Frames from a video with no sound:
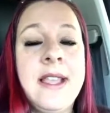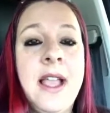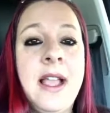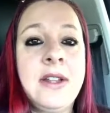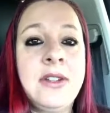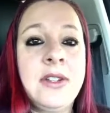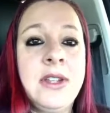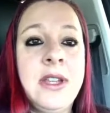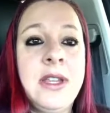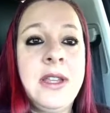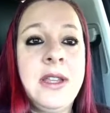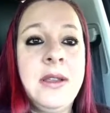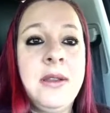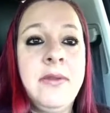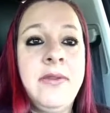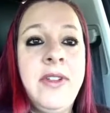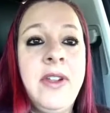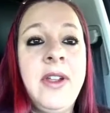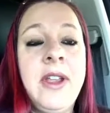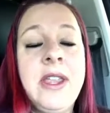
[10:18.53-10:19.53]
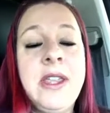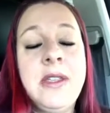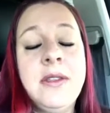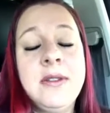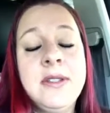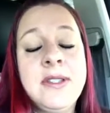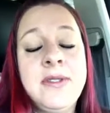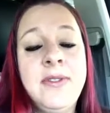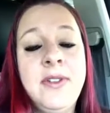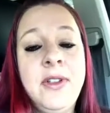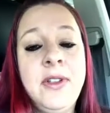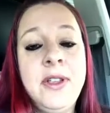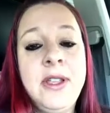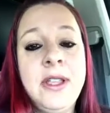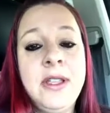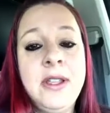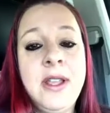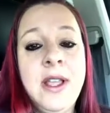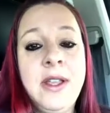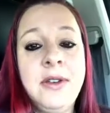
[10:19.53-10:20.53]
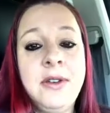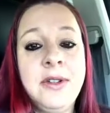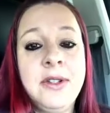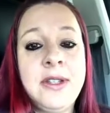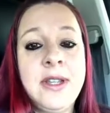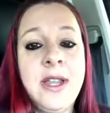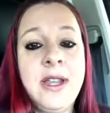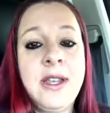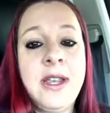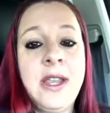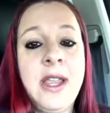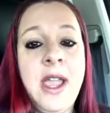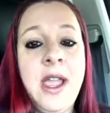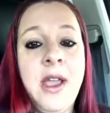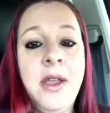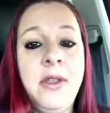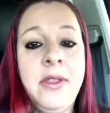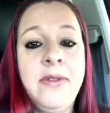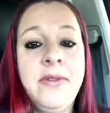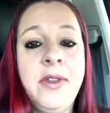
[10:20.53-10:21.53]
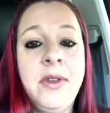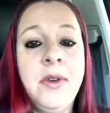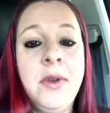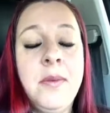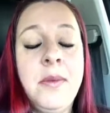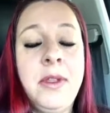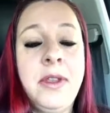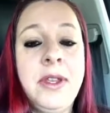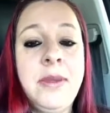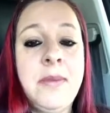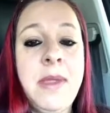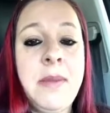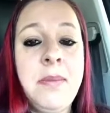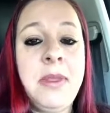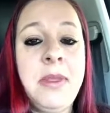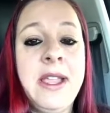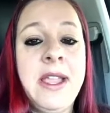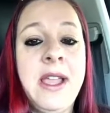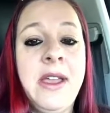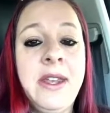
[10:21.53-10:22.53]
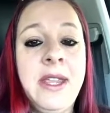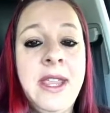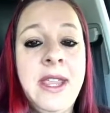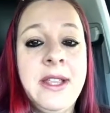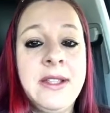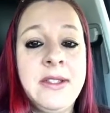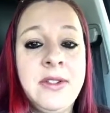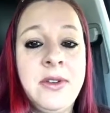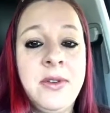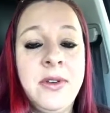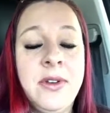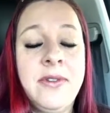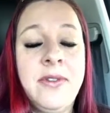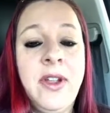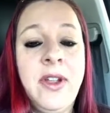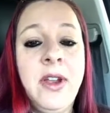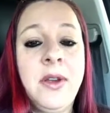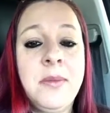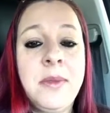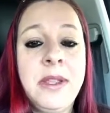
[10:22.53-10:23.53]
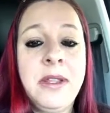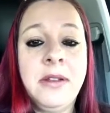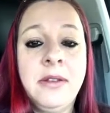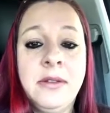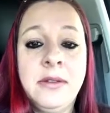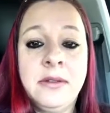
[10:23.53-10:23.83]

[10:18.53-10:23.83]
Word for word: actually very useful in understanding how the vulnerability may play out against your environment.